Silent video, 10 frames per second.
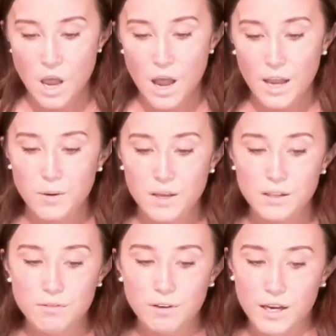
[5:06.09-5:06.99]
I
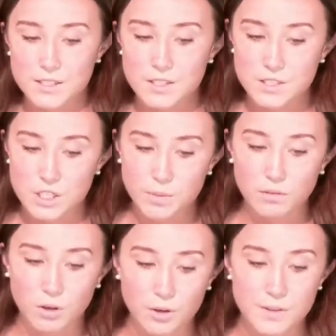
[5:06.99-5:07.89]
quickly realized the deeper
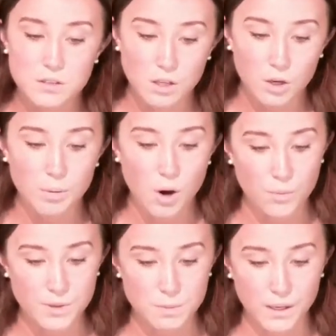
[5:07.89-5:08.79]
role this little
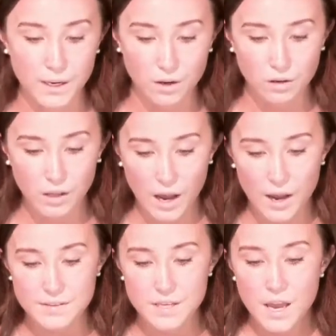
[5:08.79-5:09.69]
poem was playing in our
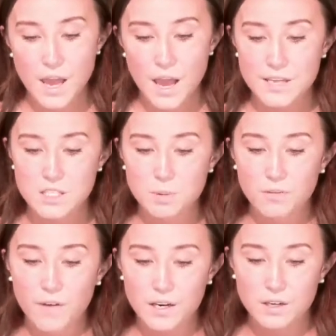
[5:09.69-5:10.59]
lives, as it
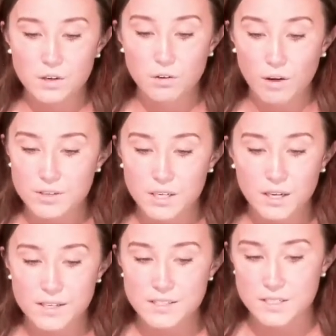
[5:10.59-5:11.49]
provided grounding
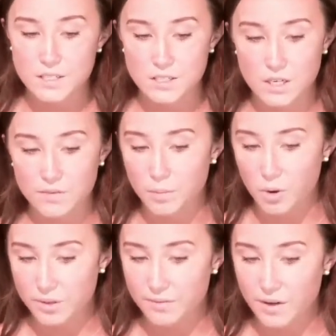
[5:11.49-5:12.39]
consistency for
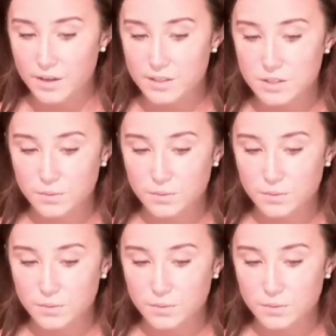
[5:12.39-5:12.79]
both of us.